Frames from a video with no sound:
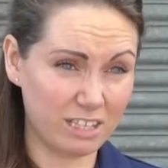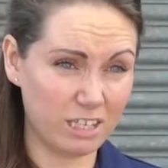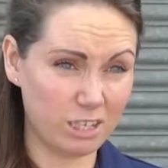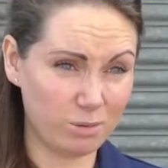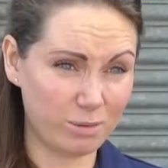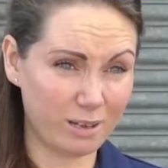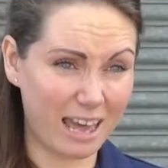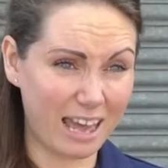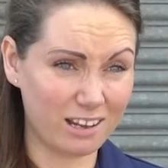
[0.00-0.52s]
in
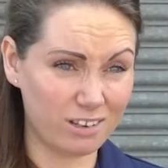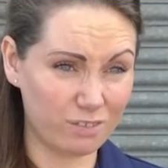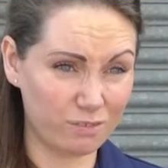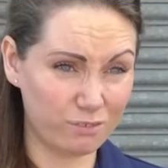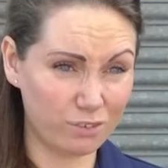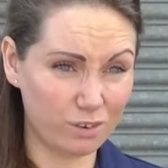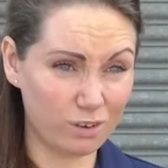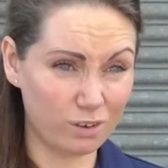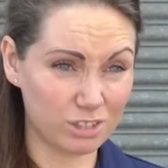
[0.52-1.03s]
the UK, and
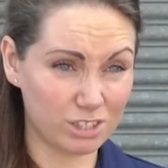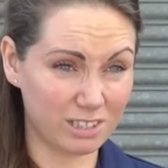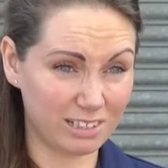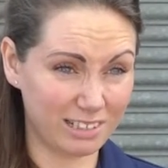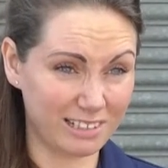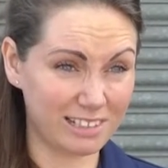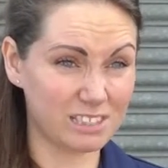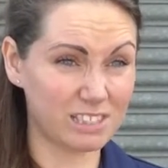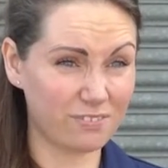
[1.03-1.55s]

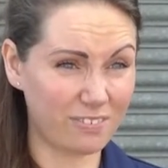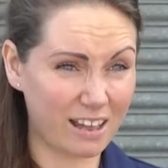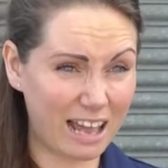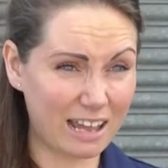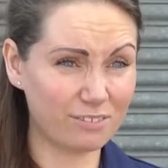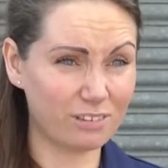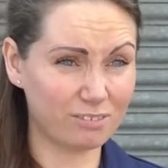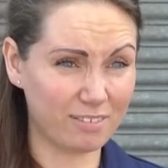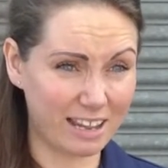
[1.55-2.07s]
unfortunately the
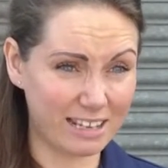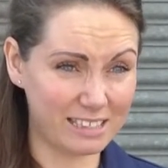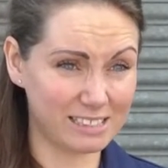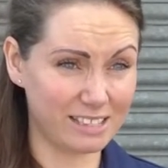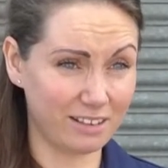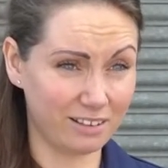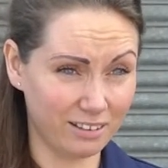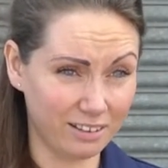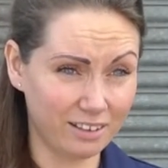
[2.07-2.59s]
survival
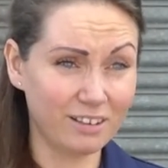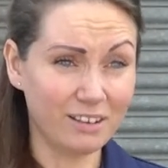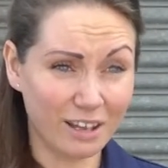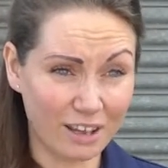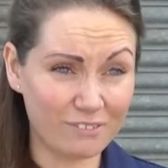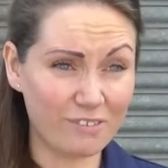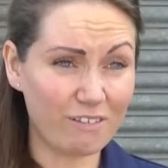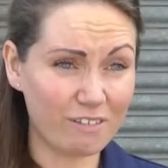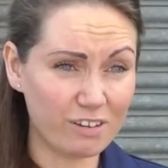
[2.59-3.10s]
rates
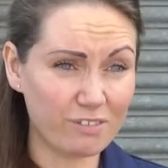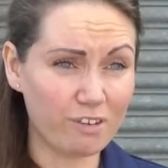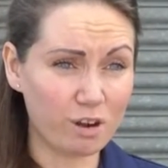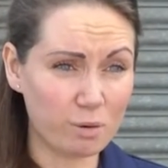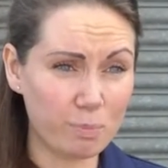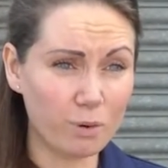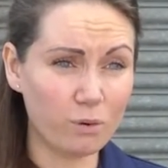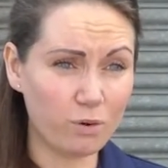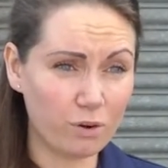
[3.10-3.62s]
are very,
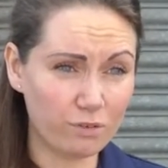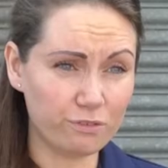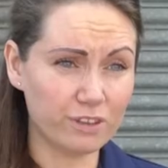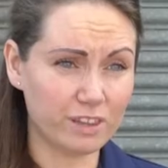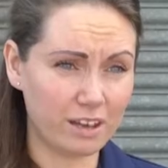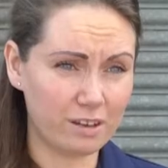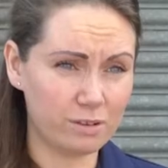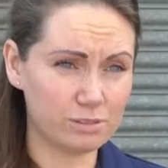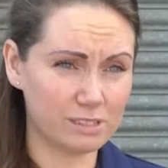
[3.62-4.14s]
very poor
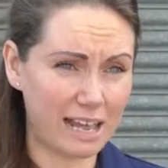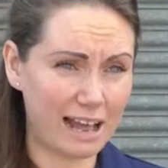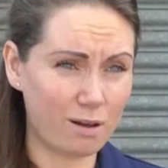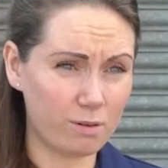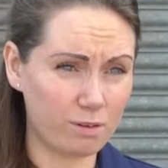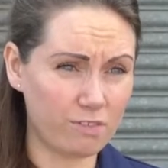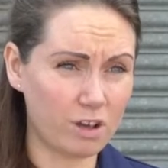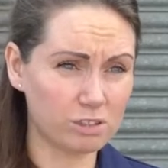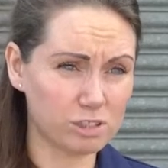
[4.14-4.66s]
for those
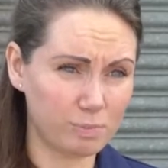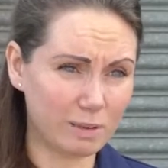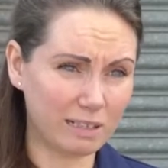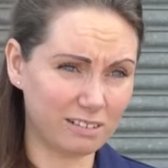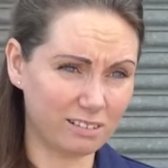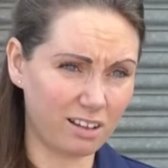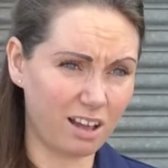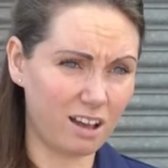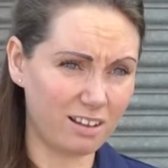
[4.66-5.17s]
out of
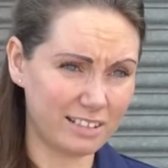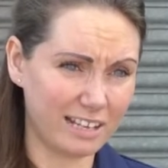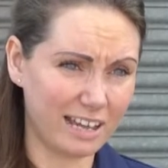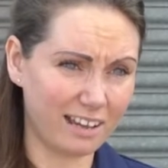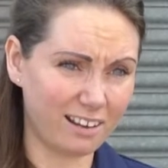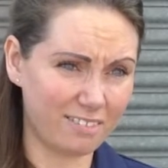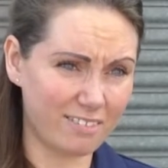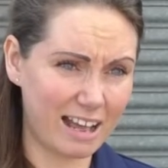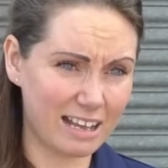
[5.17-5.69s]
hospital
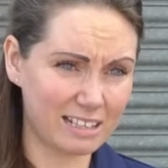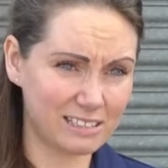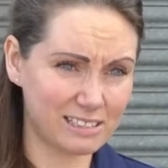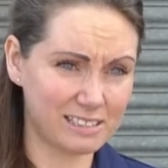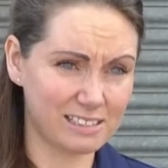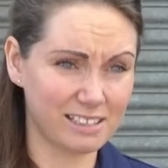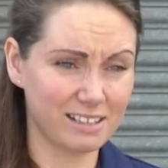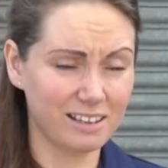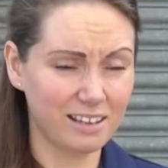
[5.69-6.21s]
cardiac
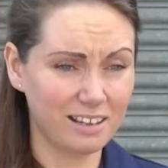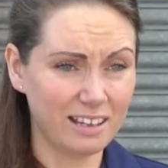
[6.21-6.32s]
arrests,